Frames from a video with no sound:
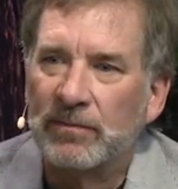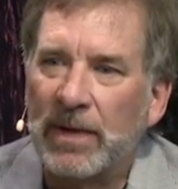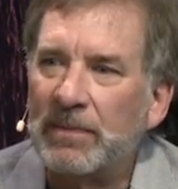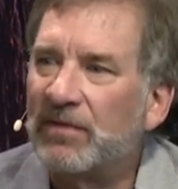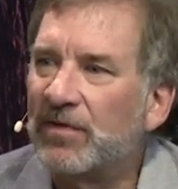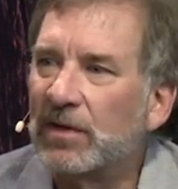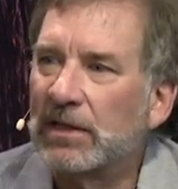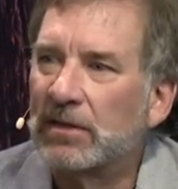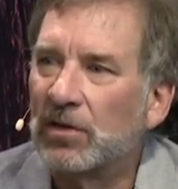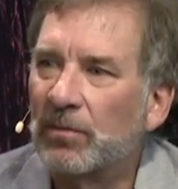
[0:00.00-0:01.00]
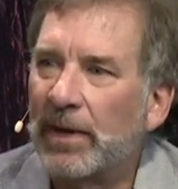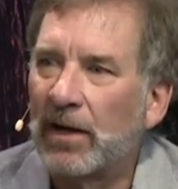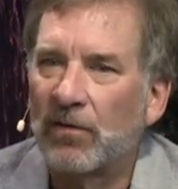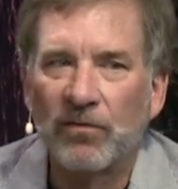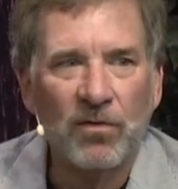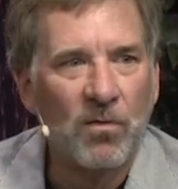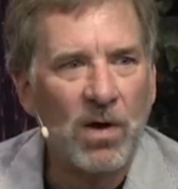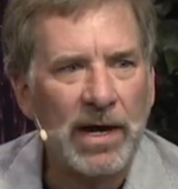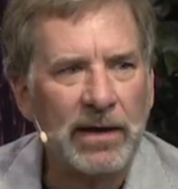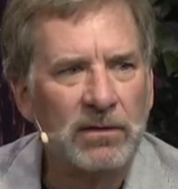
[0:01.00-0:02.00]
maybe feeling a little better for a
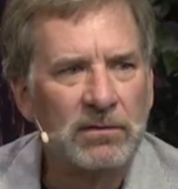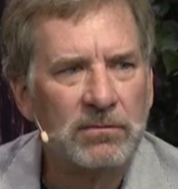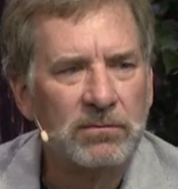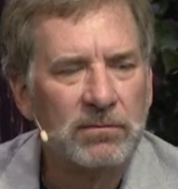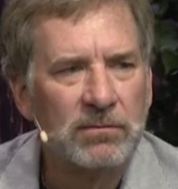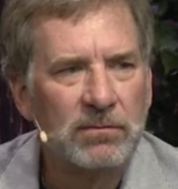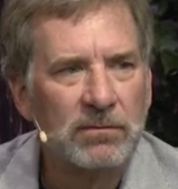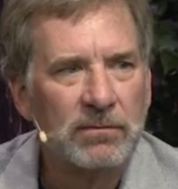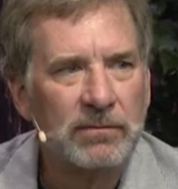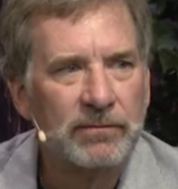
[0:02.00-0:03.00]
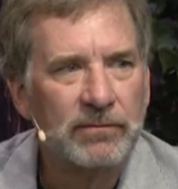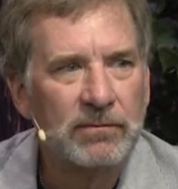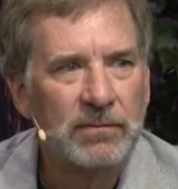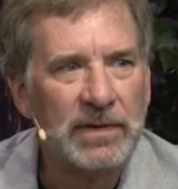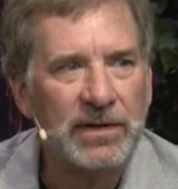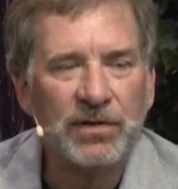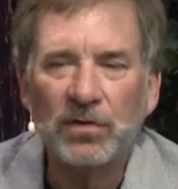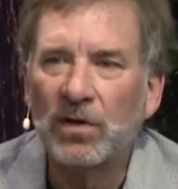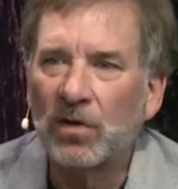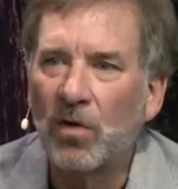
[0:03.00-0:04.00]
while, and then you're
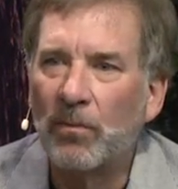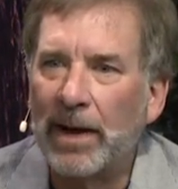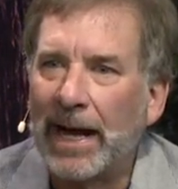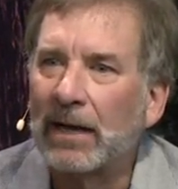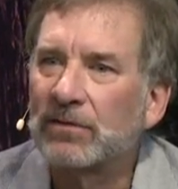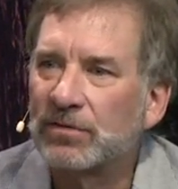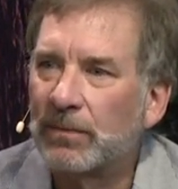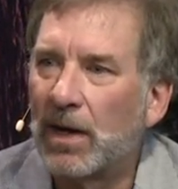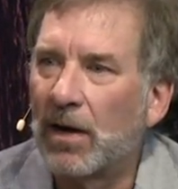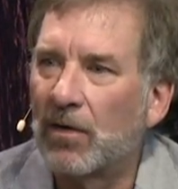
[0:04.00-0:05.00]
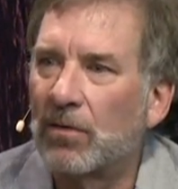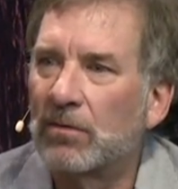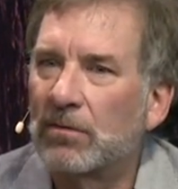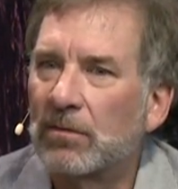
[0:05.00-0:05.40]
going to go back tomorrow